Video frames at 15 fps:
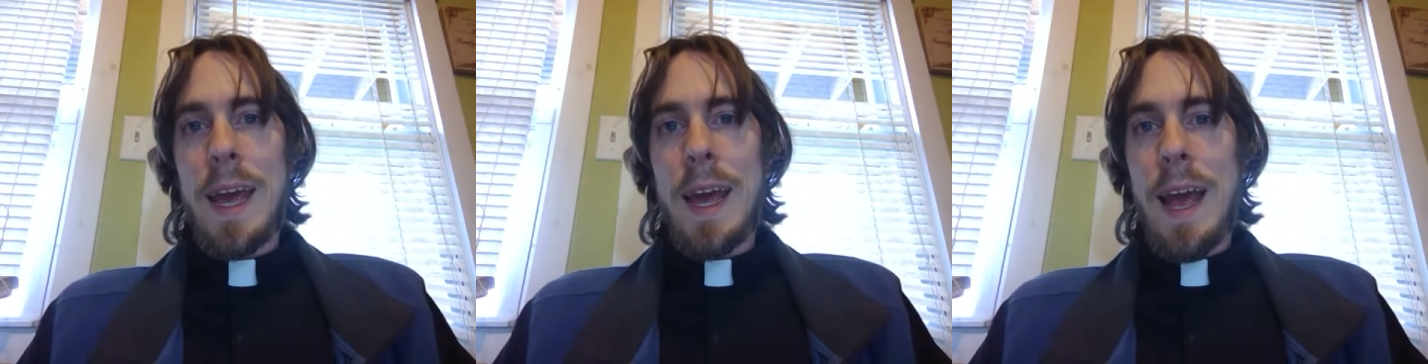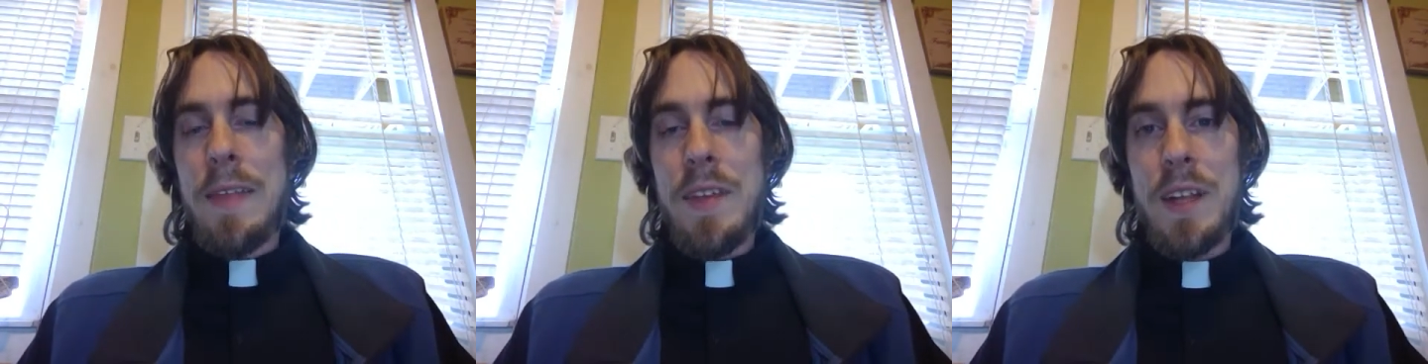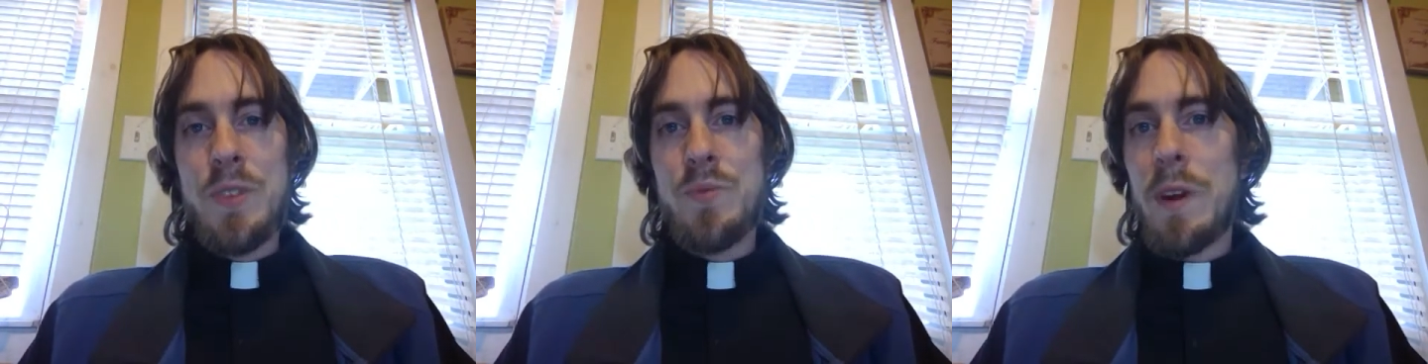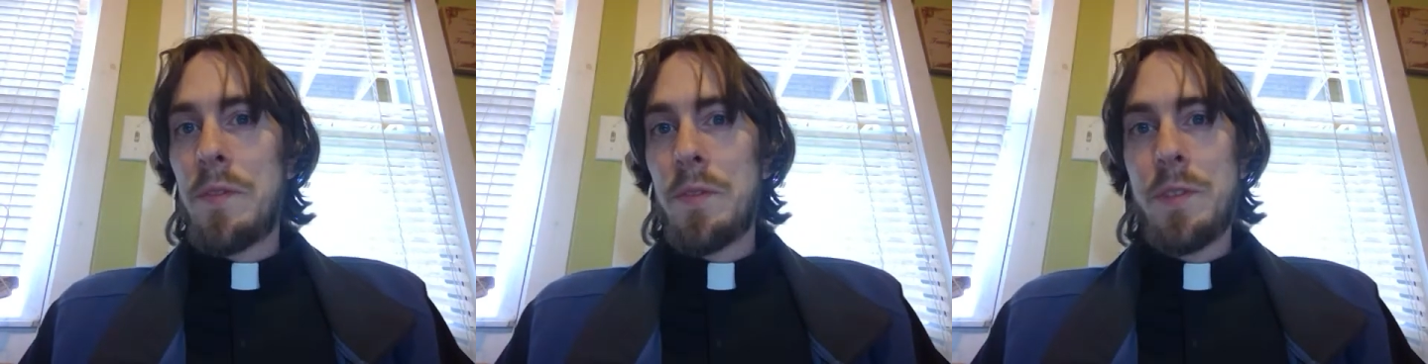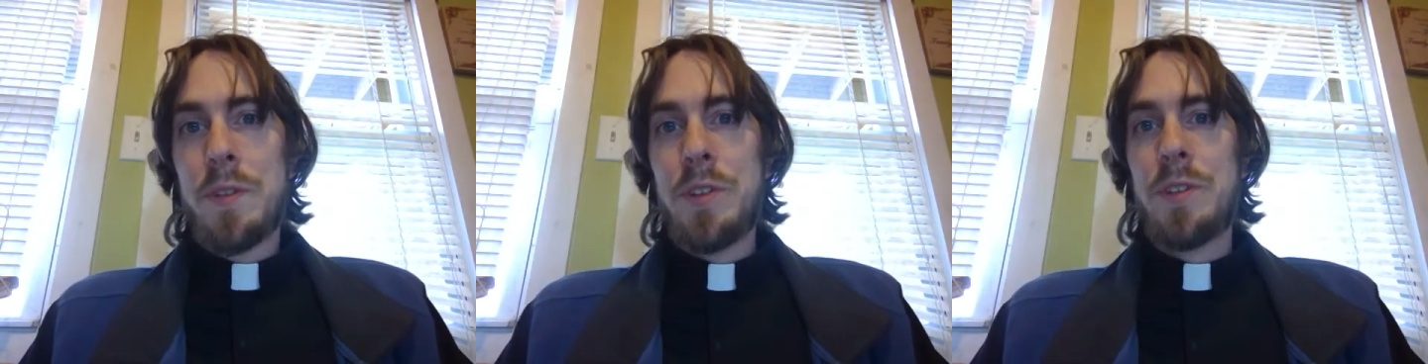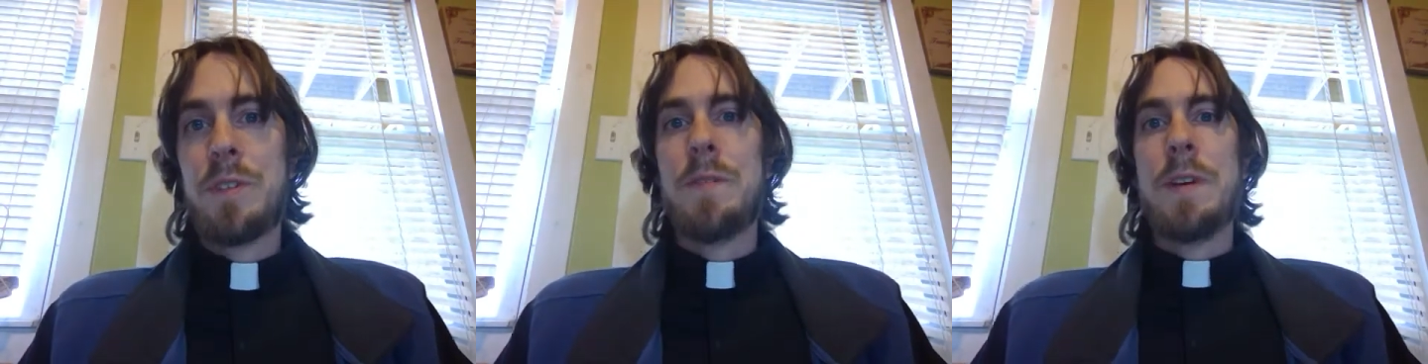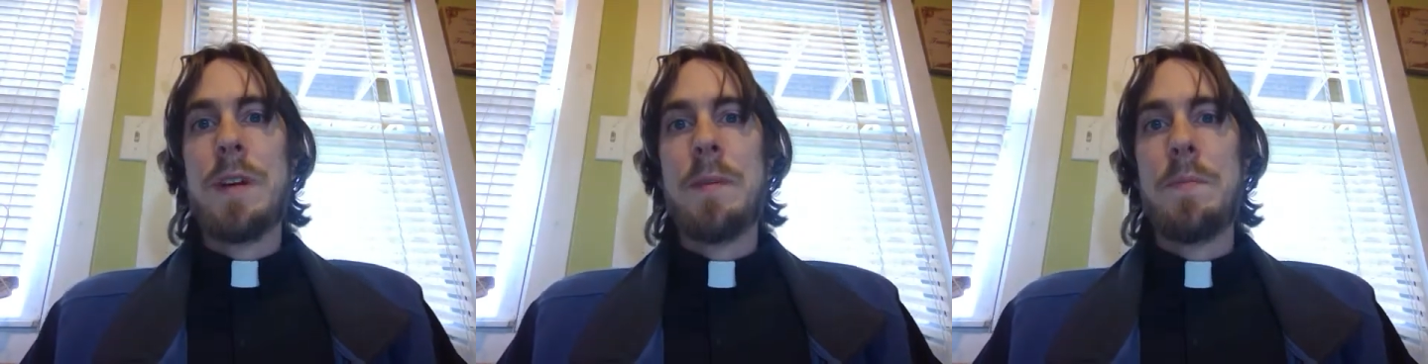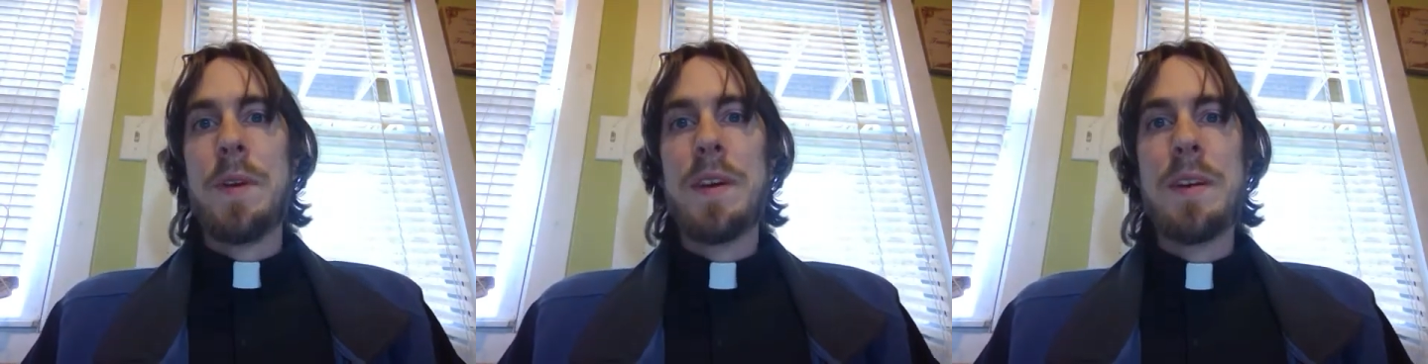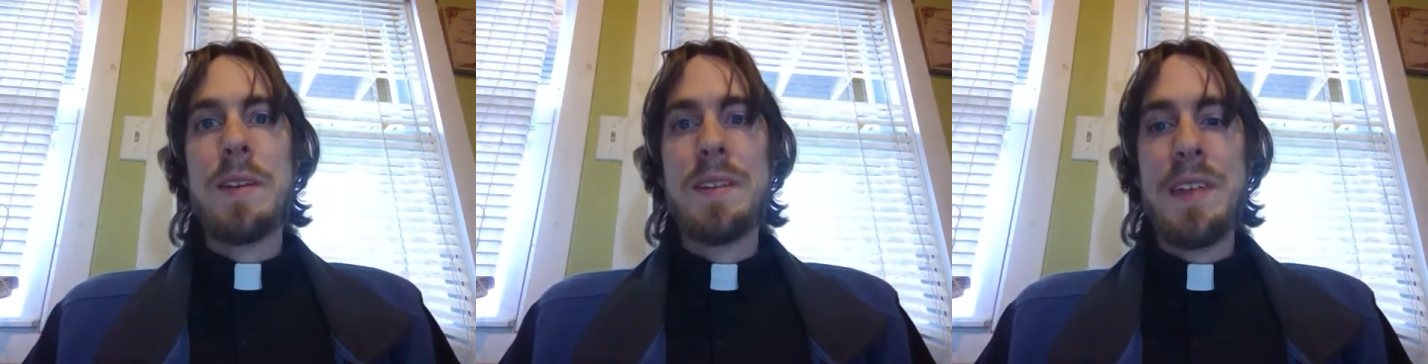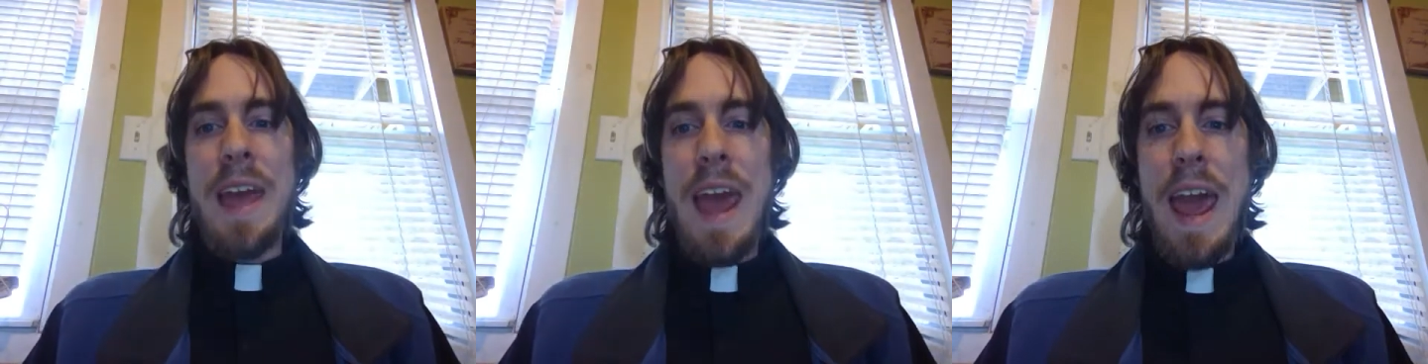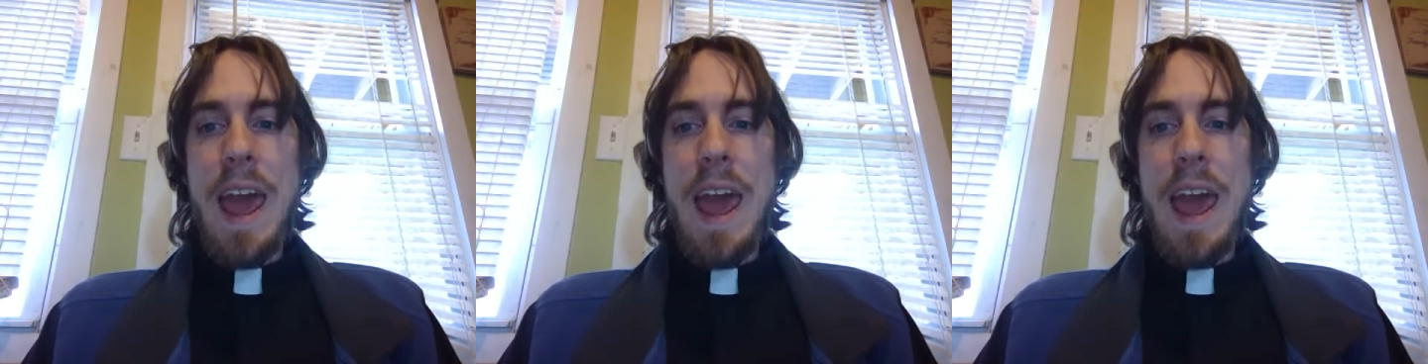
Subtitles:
And that's revolutionary, because